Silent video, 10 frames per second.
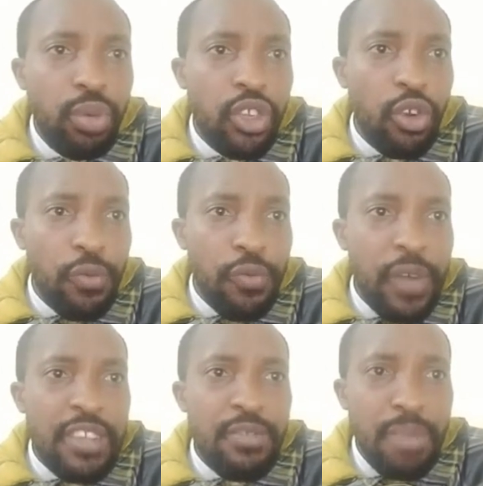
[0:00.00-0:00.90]
which
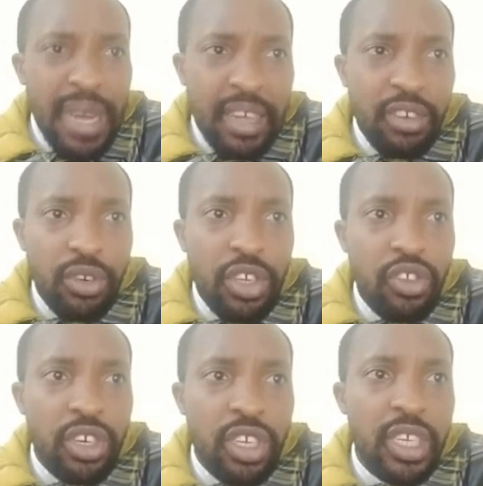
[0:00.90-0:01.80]
confers mandatory
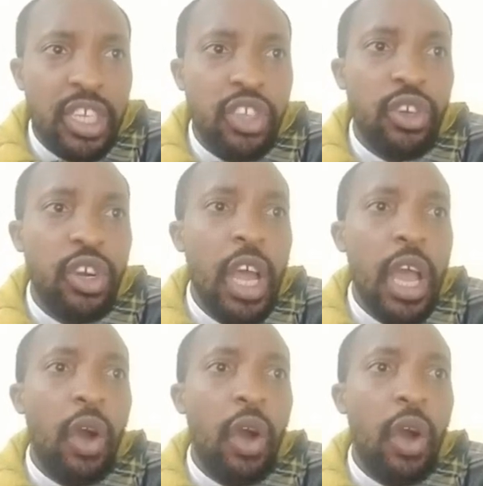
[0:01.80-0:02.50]
jurisdiction